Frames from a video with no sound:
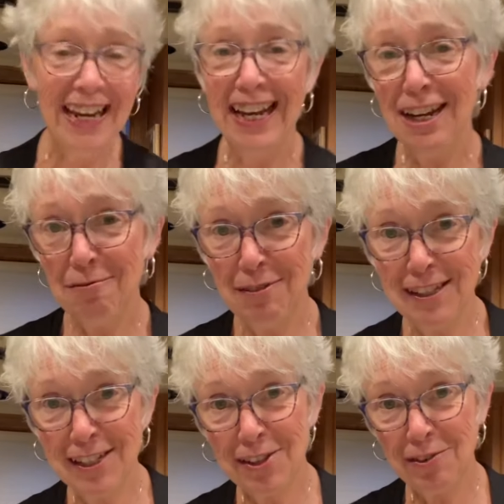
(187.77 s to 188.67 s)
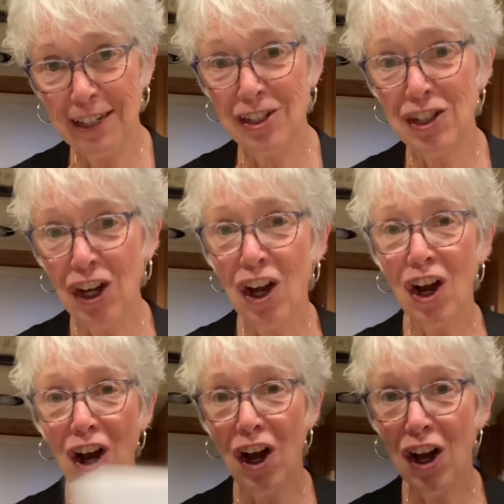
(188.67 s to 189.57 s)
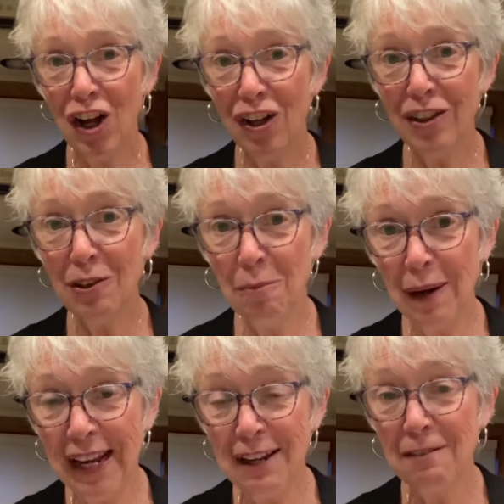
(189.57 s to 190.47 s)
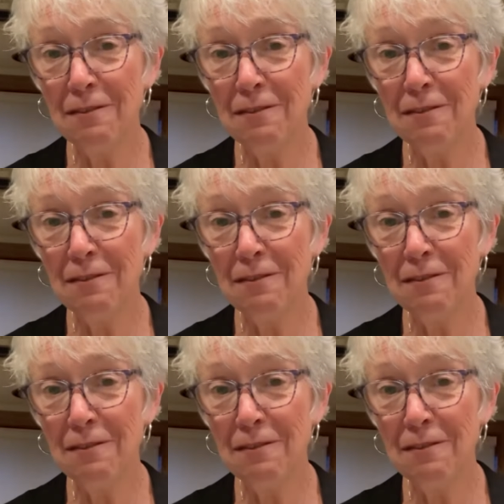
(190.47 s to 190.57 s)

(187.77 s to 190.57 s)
It would stretch all the way